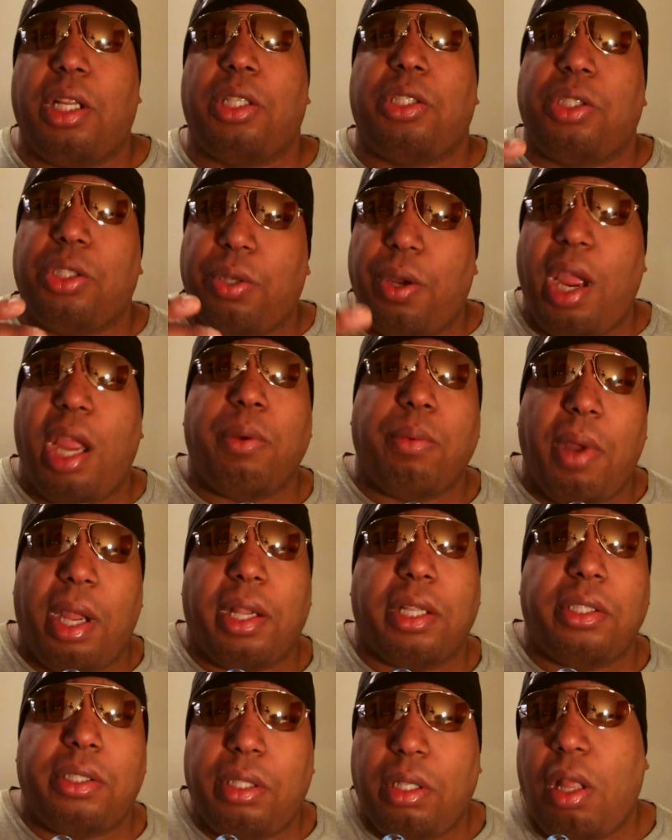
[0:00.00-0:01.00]
train
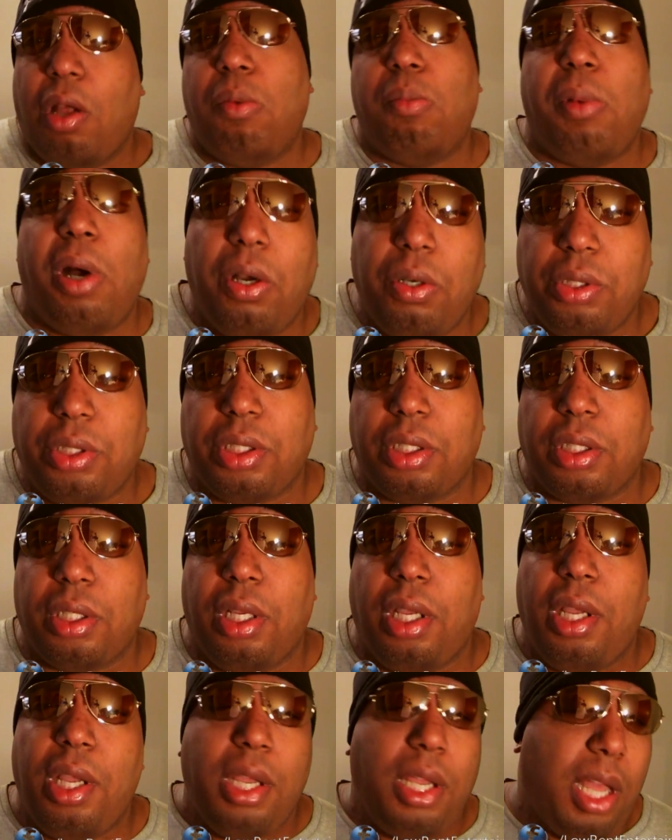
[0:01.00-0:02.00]
wreck in slow motion.
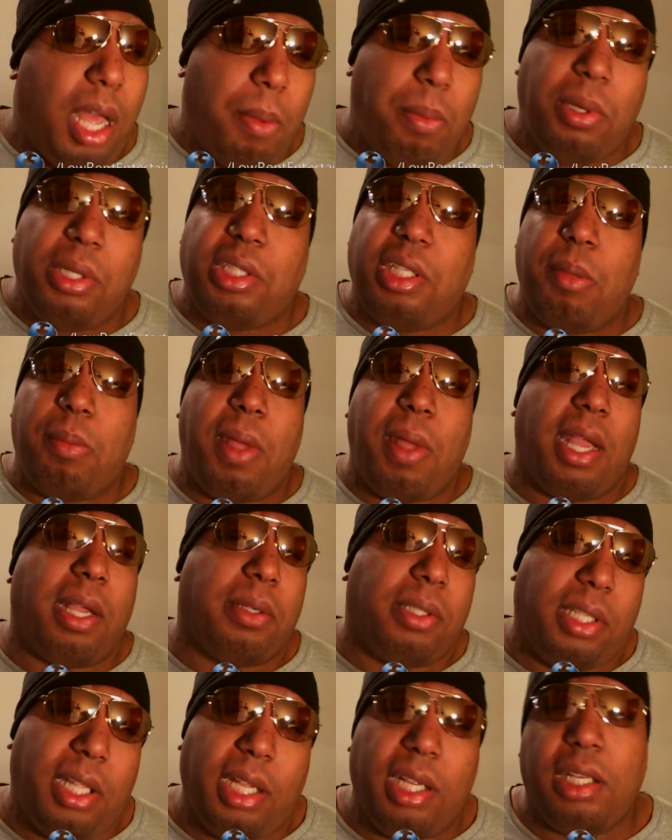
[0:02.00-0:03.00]
I'm going to sit back
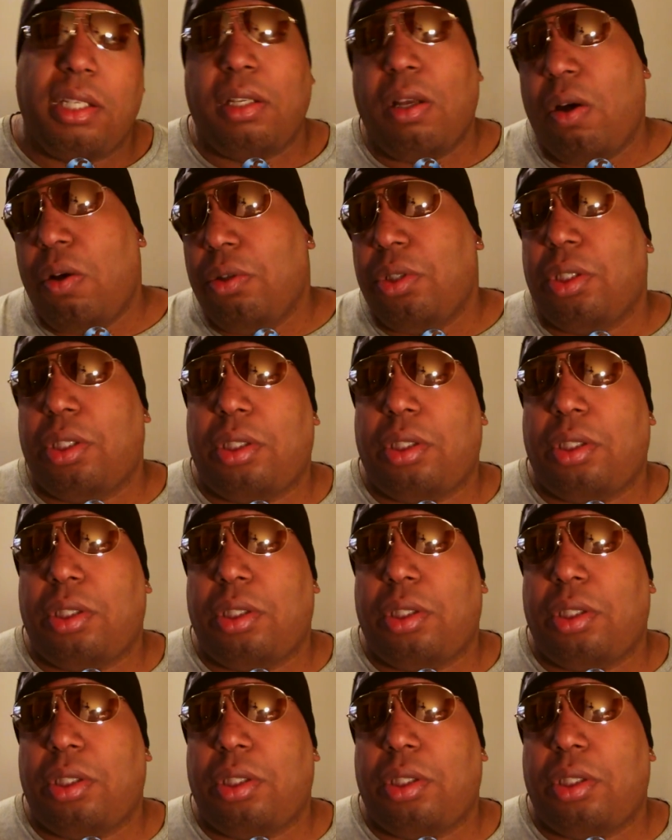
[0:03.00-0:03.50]
and it's like I told you